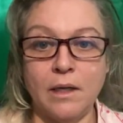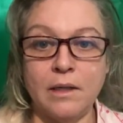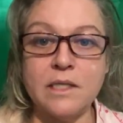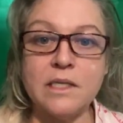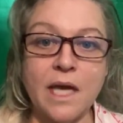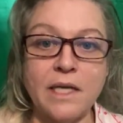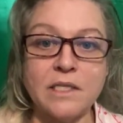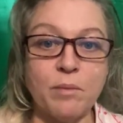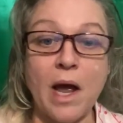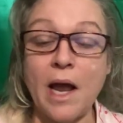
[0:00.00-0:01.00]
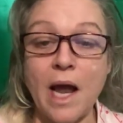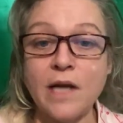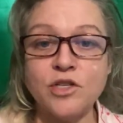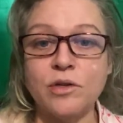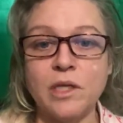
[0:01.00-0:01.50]
This case, I
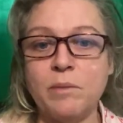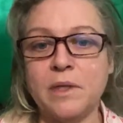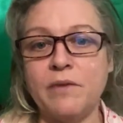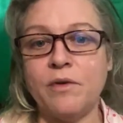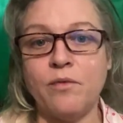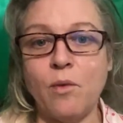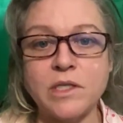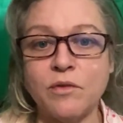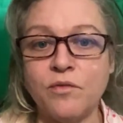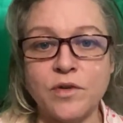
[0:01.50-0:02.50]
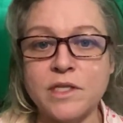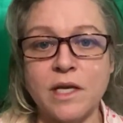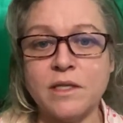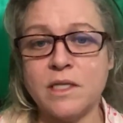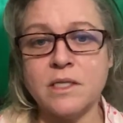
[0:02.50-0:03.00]
truly believe if it wasn't for Seth, this